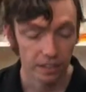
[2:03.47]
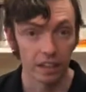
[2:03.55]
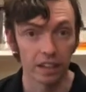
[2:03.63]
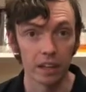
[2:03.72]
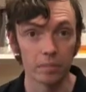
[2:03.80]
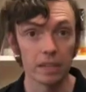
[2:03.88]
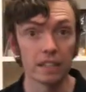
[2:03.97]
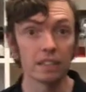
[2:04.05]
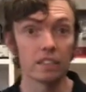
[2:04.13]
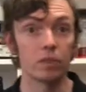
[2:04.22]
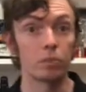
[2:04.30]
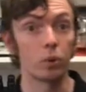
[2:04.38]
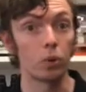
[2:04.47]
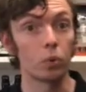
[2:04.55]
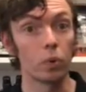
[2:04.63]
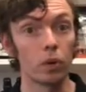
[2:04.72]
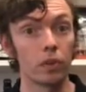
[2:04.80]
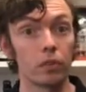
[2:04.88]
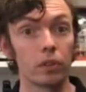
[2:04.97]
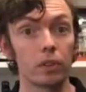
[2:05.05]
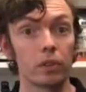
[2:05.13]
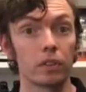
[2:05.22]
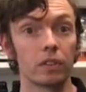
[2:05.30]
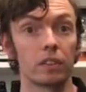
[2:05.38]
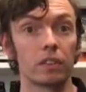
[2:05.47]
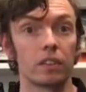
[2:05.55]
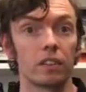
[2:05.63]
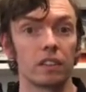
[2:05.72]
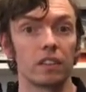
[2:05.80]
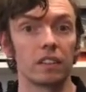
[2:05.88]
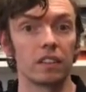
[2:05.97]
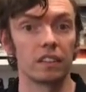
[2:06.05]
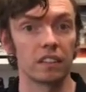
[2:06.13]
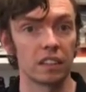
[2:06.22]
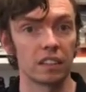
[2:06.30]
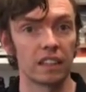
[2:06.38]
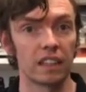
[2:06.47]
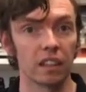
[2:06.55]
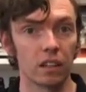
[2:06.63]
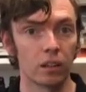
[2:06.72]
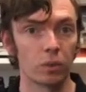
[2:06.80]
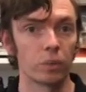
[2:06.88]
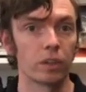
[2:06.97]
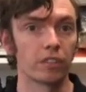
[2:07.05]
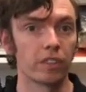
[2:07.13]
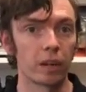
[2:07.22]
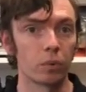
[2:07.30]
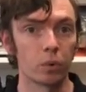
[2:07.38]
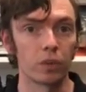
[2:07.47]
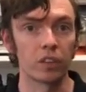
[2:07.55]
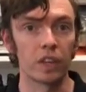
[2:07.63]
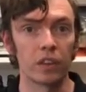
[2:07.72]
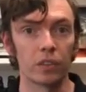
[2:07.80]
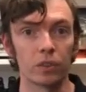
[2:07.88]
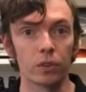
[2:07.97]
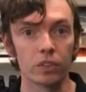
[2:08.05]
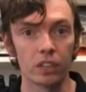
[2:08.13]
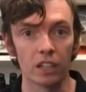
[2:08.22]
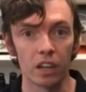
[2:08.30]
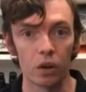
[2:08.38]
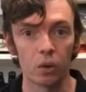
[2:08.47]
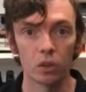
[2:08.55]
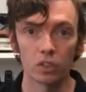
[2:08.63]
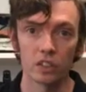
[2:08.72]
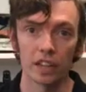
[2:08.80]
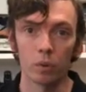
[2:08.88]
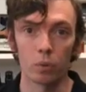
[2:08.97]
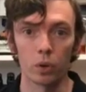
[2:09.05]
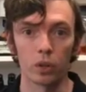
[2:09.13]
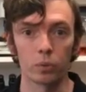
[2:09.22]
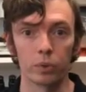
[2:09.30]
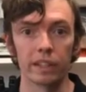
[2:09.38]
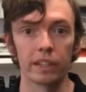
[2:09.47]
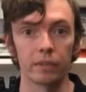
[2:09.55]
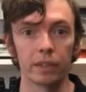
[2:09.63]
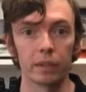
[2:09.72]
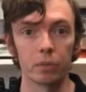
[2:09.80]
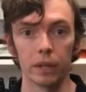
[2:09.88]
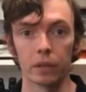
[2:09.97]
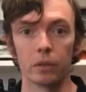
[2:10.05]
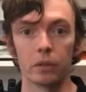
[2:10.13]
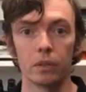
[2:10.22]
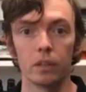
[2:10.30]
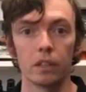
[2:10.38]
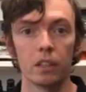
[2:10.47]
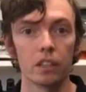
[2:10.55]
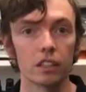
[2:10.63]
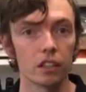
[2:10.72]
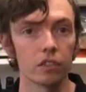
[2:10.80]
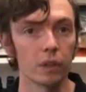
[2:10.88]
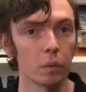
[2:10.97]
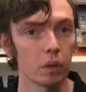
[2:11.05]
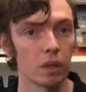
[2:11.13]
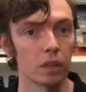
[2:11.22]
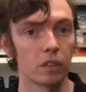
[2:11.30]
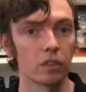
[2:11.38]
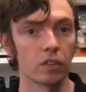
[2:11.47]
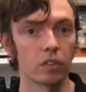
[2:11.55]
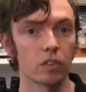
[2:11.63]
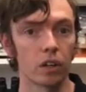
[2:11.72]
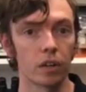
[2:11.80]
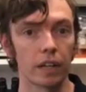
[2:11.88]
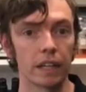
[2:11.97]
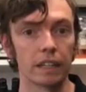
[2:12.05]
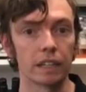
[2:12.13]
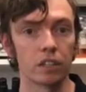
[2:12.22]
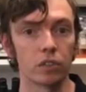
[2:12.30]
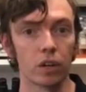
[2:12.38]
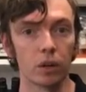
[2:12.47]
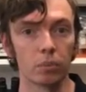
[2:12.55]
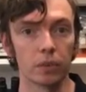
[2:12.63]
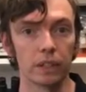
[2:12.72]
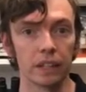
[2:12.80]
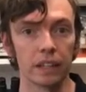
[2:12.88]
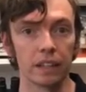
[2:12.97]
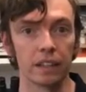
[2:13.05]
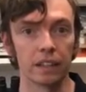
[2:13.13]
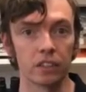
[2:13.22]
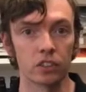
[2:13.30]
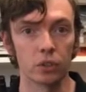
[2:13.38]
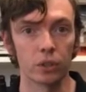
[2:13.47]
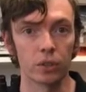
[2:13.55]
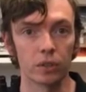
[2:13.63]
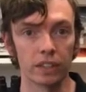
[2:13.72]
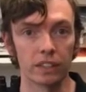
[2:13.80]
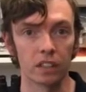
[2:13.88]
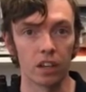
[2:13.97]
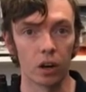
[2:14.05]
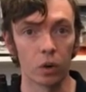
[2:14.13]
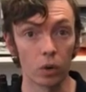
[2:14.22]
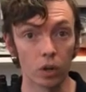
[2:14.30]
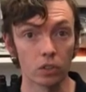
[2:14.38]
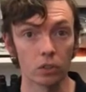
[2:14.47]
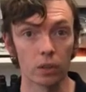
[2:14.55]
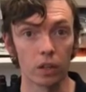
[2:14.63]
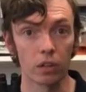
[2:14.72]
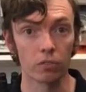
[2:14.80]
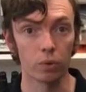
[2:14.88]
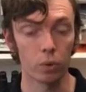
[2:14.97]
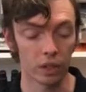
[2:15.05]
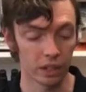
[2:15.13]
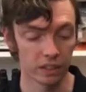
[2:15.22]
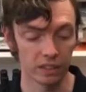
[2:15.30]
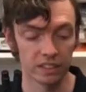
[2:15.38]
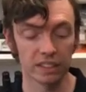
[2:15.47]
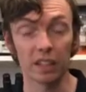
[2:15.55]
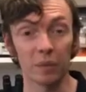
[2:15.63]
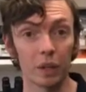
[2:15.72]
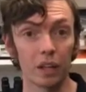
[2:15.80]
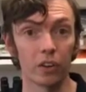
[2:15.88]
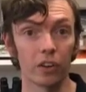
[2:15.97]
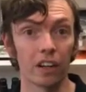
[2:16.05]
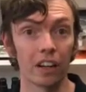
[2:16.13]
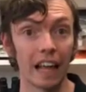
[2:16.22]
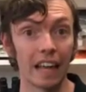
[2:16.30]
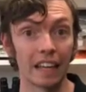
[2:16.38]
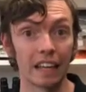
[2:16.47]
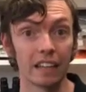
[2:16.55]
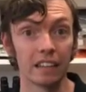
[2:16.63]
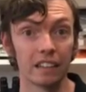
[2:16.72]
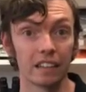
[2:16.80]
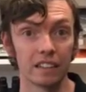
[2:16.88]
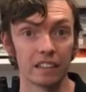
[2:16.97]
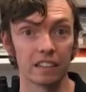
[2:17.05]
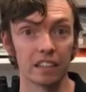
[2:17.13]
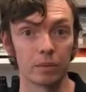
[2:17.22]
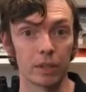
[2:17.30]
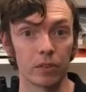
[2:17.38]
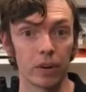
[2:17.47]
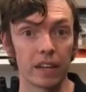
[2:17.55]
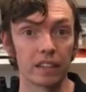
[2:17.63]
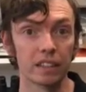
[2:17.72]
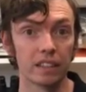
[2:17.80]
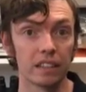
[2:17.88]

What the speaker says: And that means if we pour water through it, it's going to take a lot of work for that water to get through. It's going to hold on to that water really, really well. So if we want to grow a crop in a soil that's going to hold on to a lot of water, something with a lot of clay in it is going to be great.